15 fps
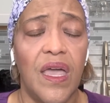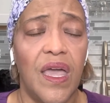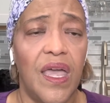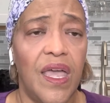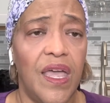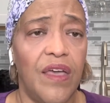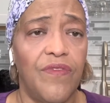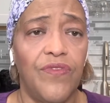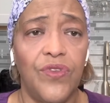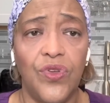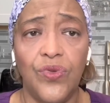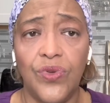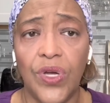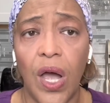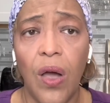If you
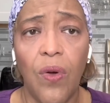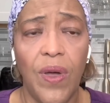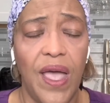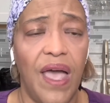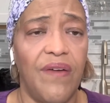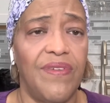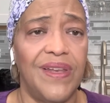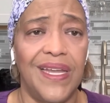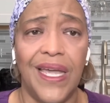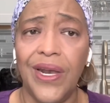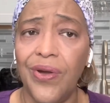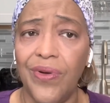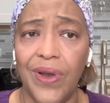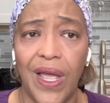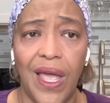don't have an
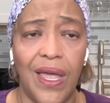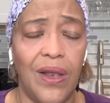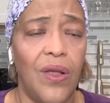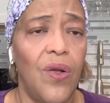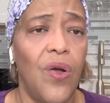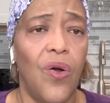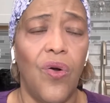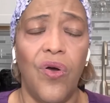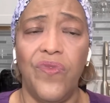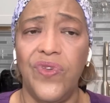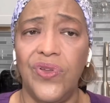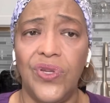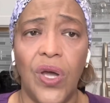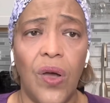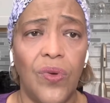internet, or if you
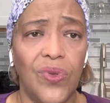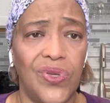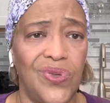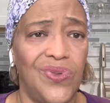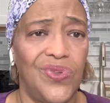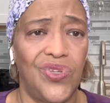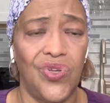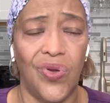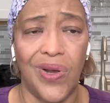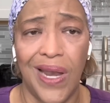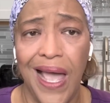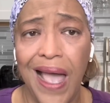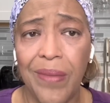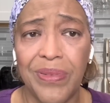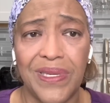don't use your
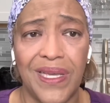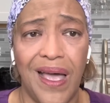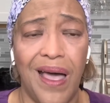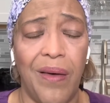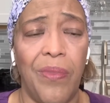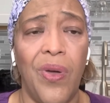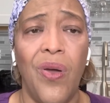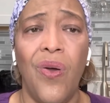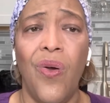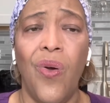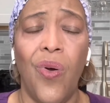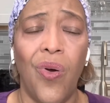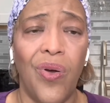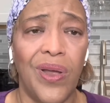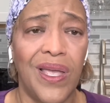laptop,
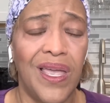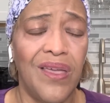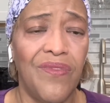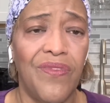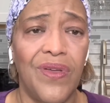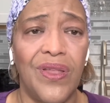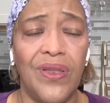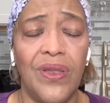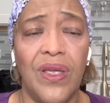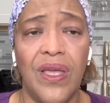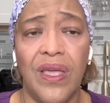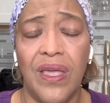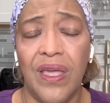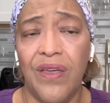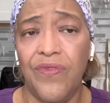or even
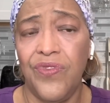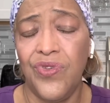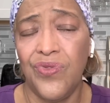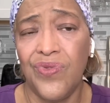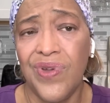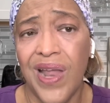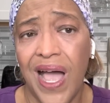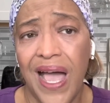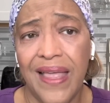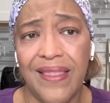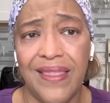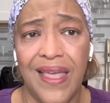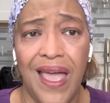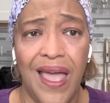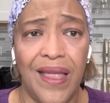if you're not
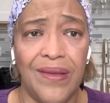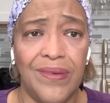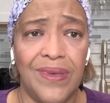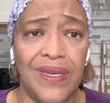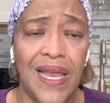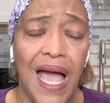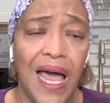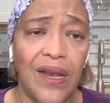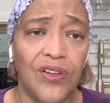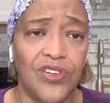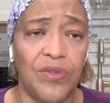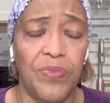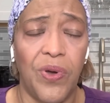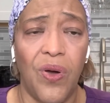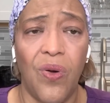that
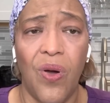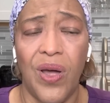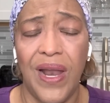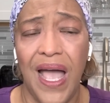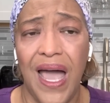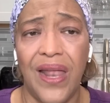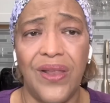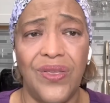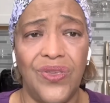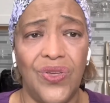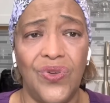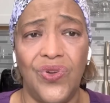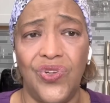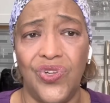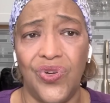knowledgeable on how to
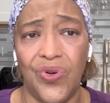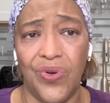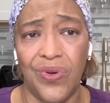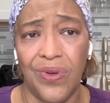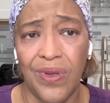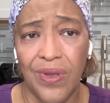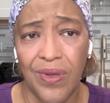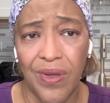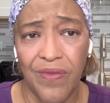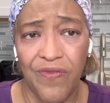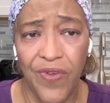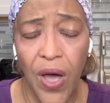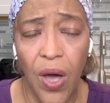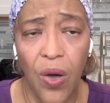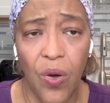use your
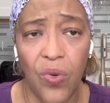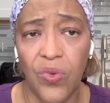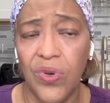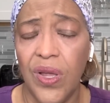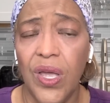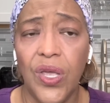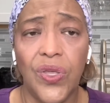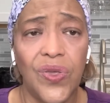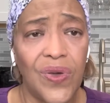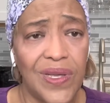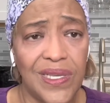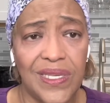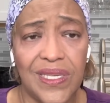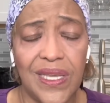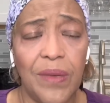phone, you can
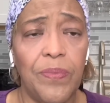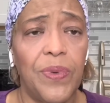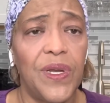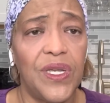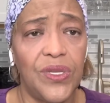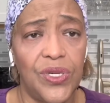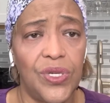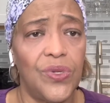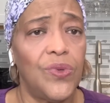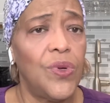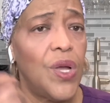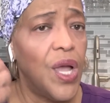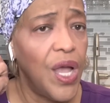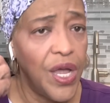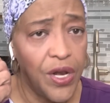simply do
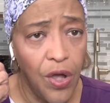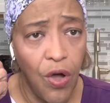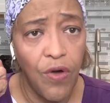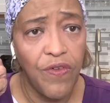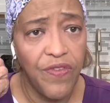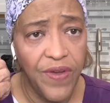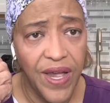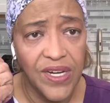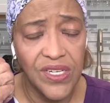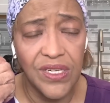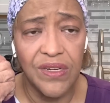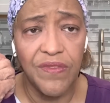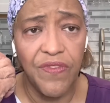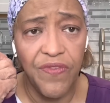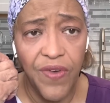an
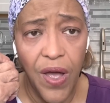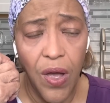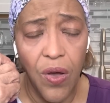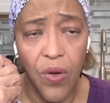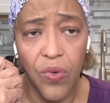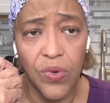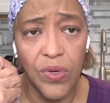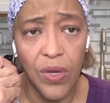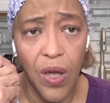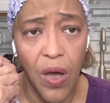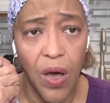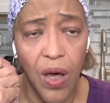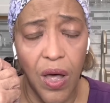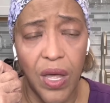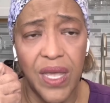old-fashioned phone
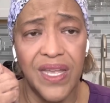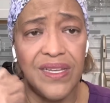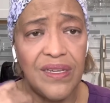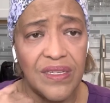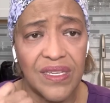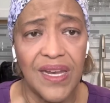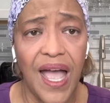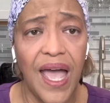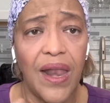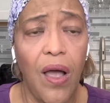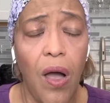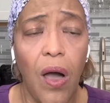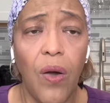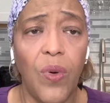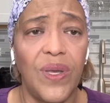call. It does not
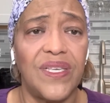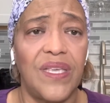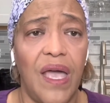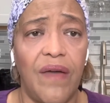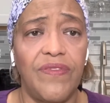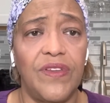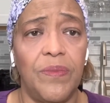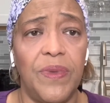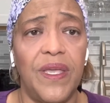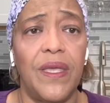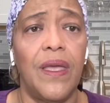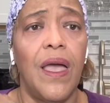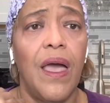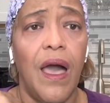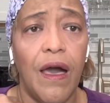always have to
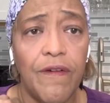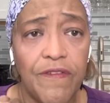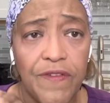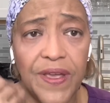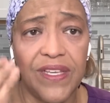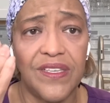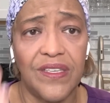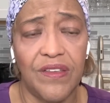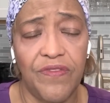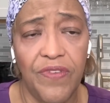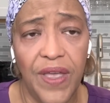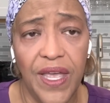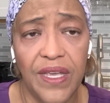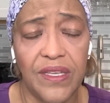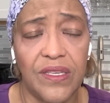be a
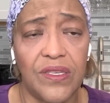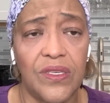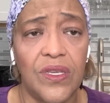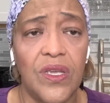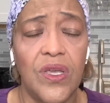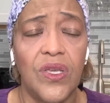face-to-face.